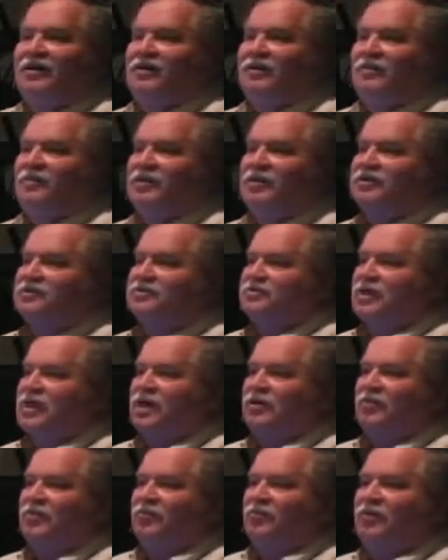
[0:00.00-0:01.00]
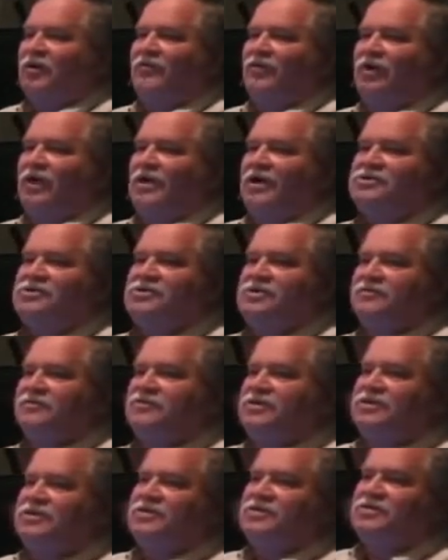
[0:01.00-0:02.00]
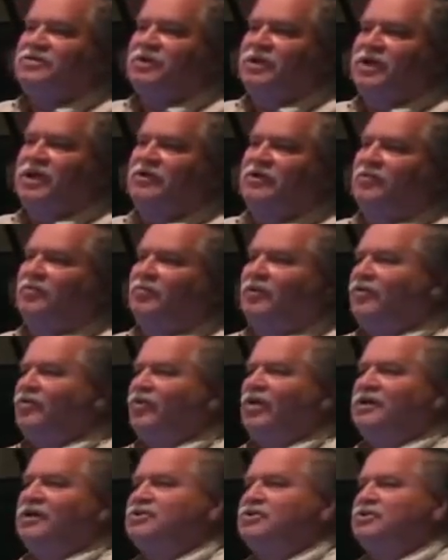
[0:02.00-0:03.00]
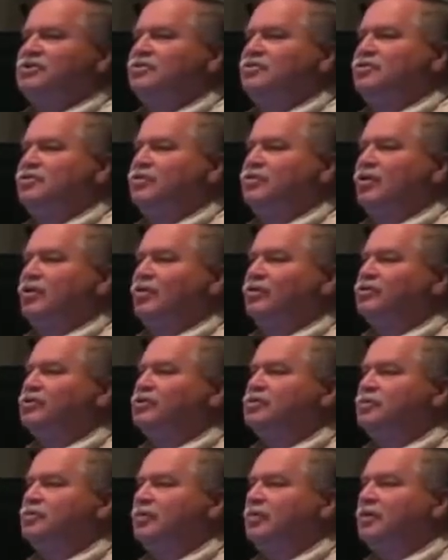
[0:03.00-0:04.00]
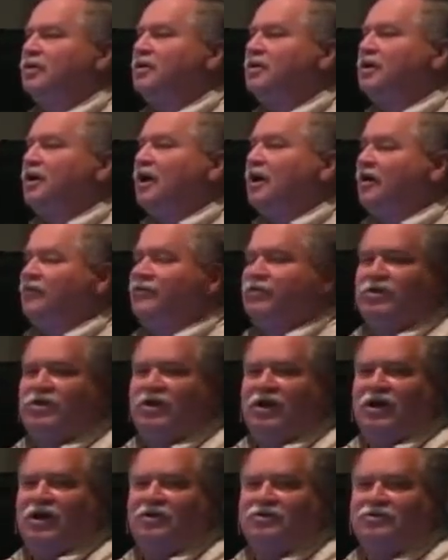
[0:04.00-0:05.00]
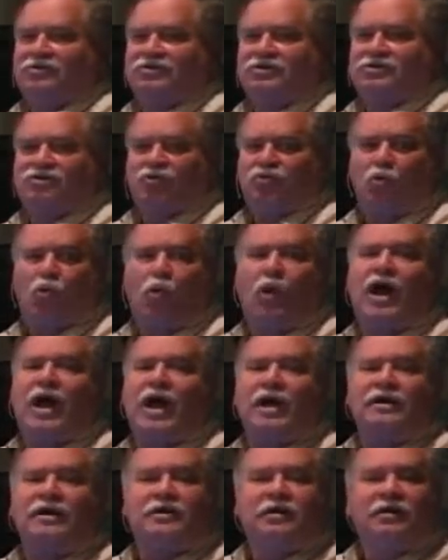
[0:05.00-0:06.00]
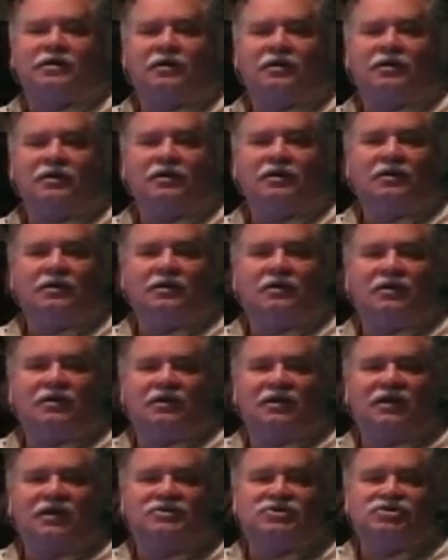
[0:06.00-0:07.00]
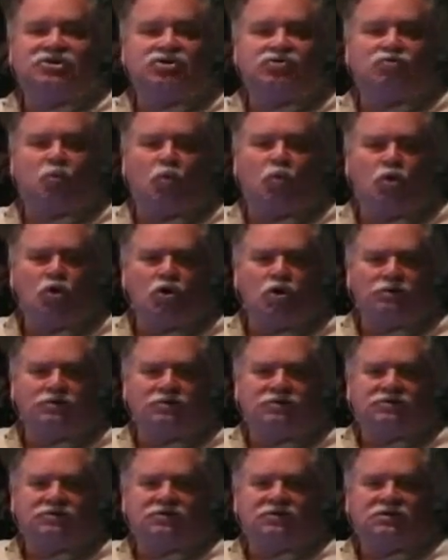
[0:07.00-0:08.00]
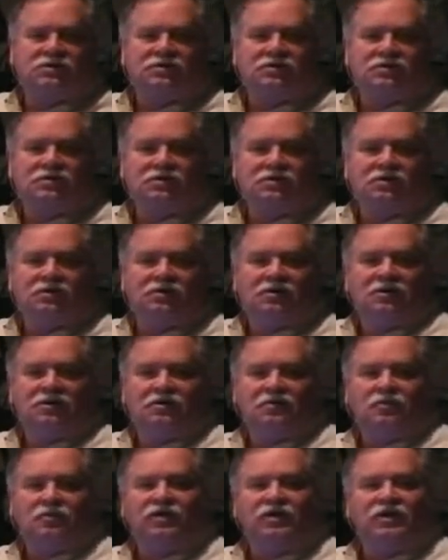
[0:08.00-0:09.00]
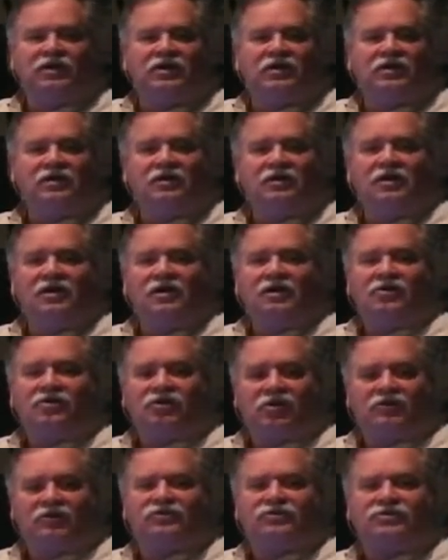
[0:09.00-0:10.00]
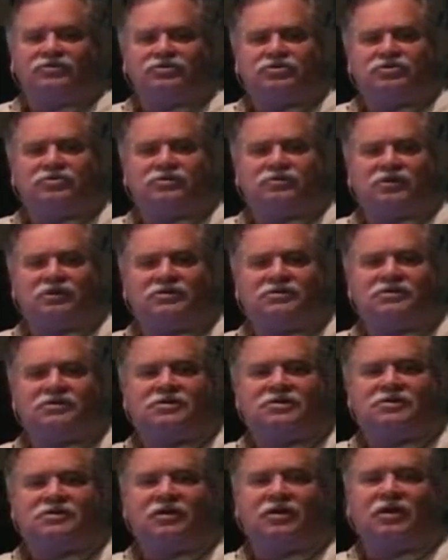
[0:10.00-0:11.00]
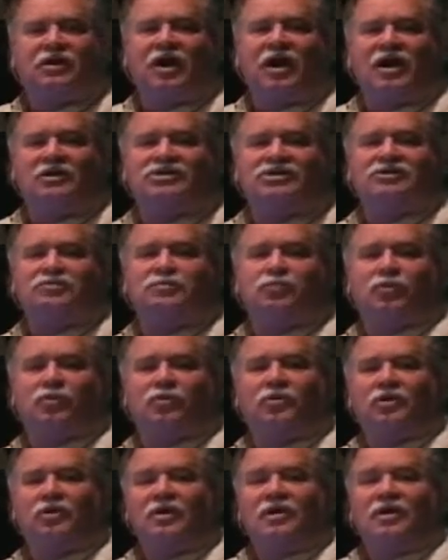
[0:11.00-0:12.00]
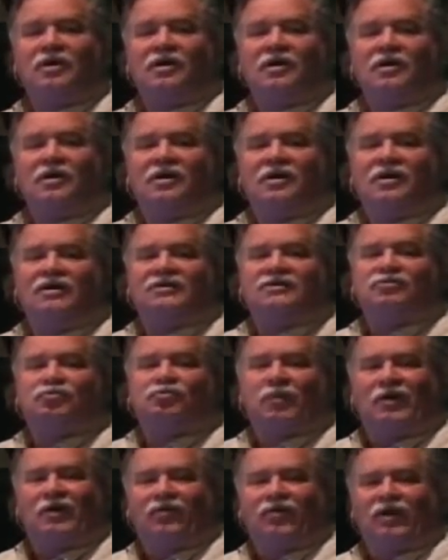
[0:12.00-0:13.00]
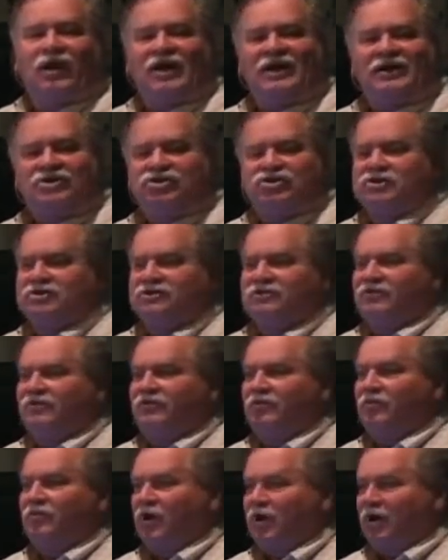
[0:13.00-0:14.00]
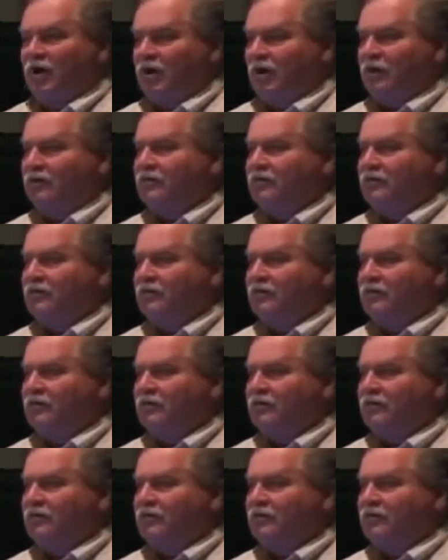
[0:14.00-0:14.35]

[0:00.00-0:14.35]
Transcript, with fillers: Because without the revelation of Jesus, without the revelation through the Holy Spirit, everything else is quiet. It's just words. We need it given to us. The gospel is revelation from God.